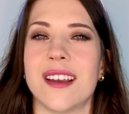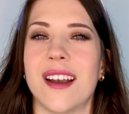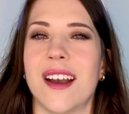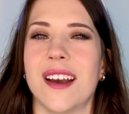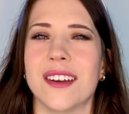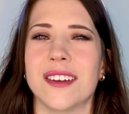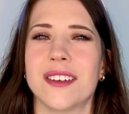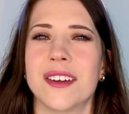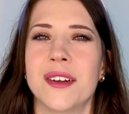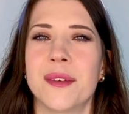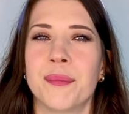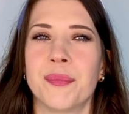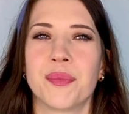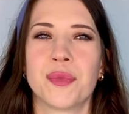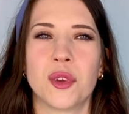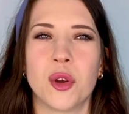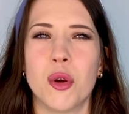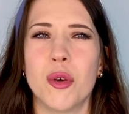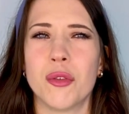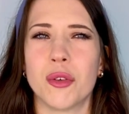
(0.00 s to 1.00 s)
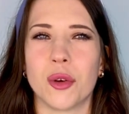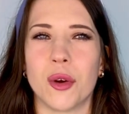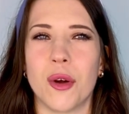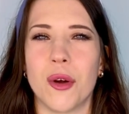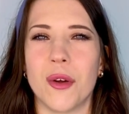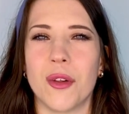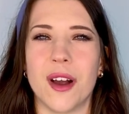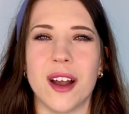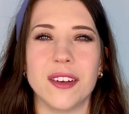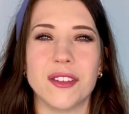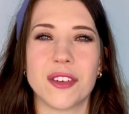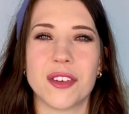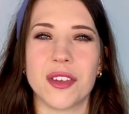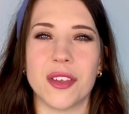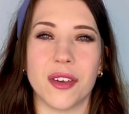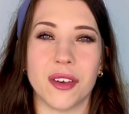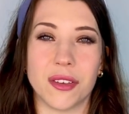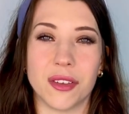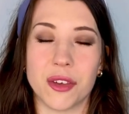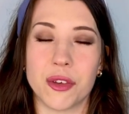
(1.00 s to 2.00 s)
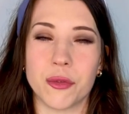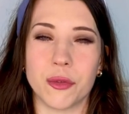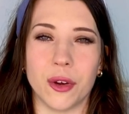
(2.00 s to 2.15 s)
And overall, I just think this